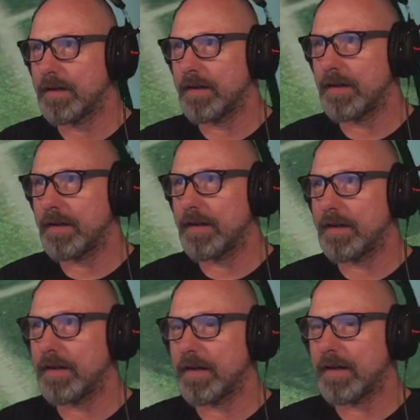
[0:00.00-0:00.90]

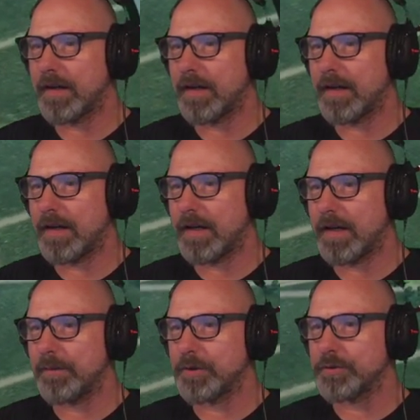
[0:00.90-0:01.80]

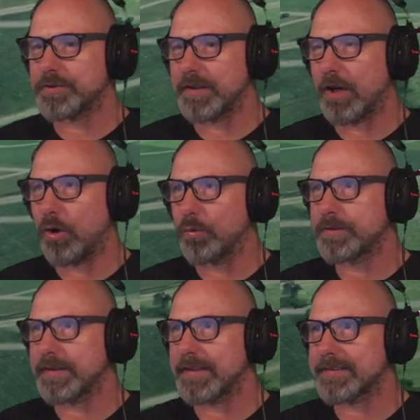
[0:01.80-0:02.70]
I'm using a
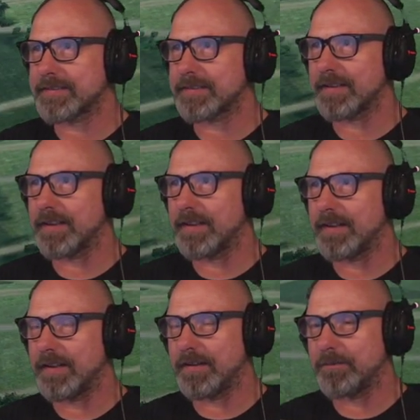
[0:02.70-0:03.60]
HOTAS,
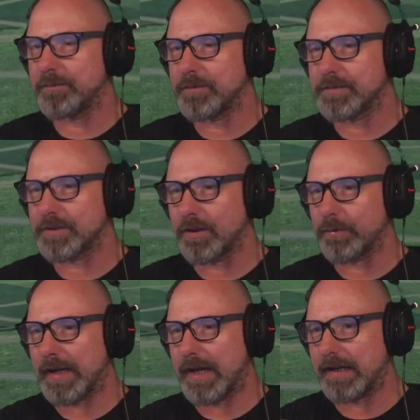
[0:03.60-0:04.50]

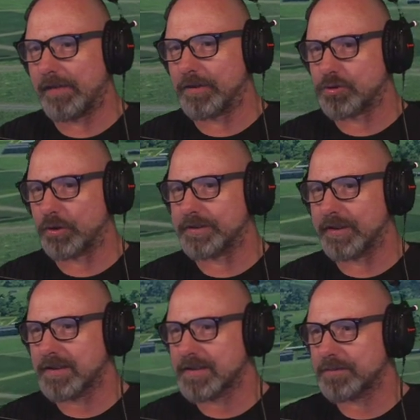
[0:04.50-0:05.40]
so yeah, I have a
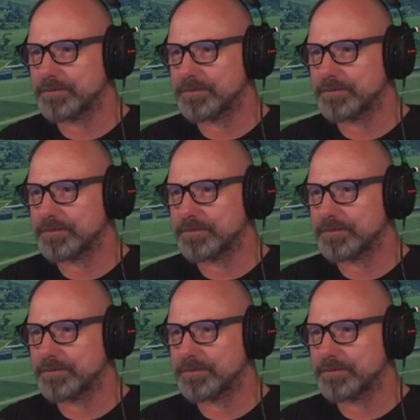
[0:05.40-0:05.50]
joystick.